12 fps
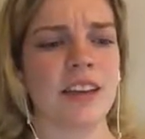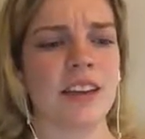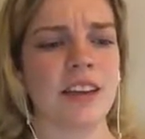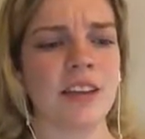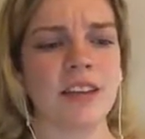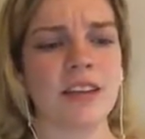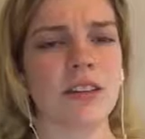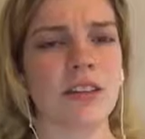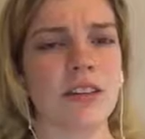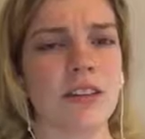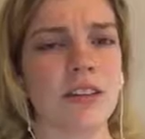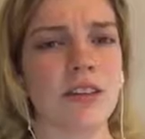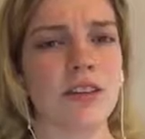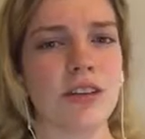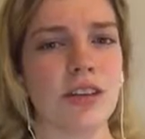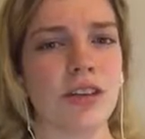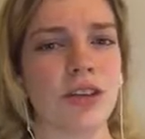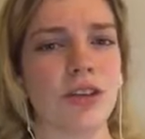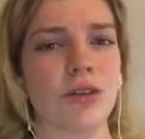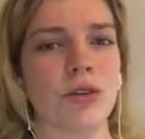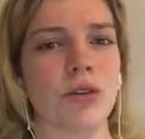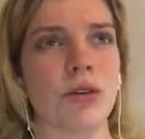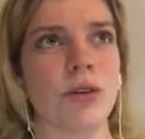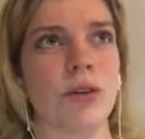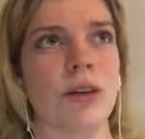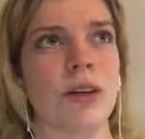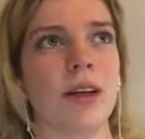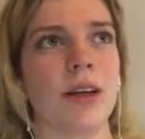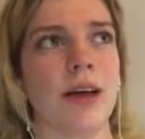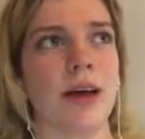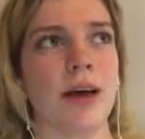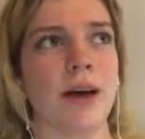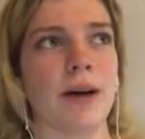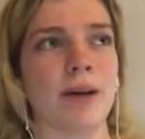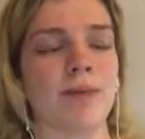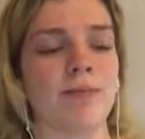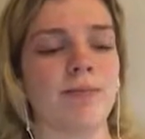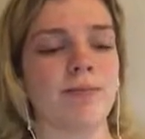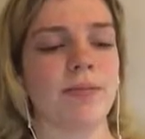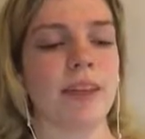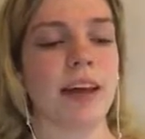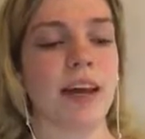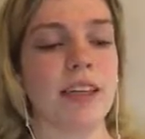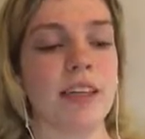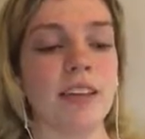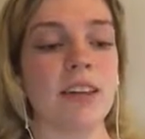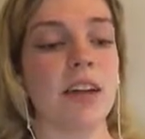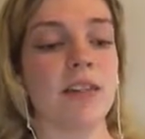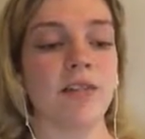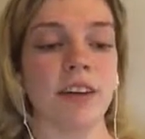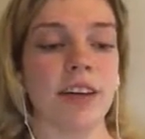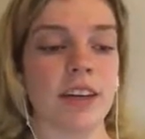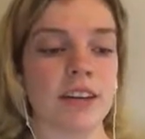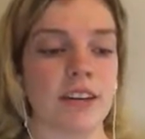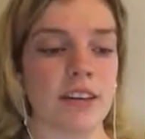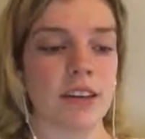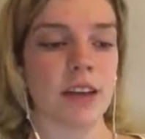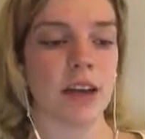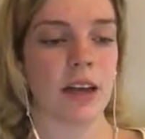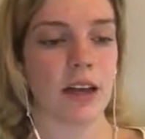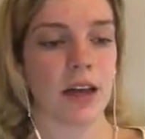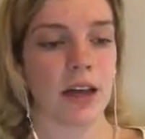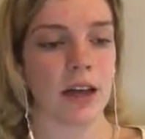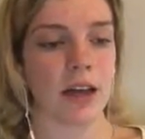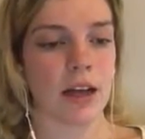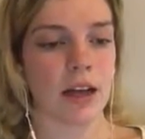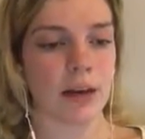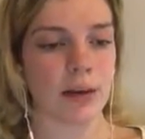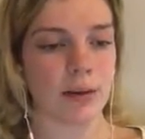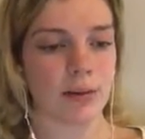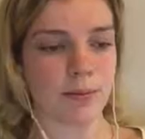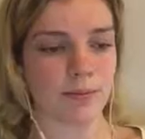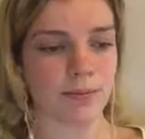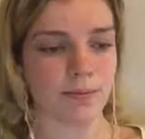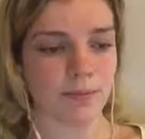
things are still an issue that need to get fixed. Um,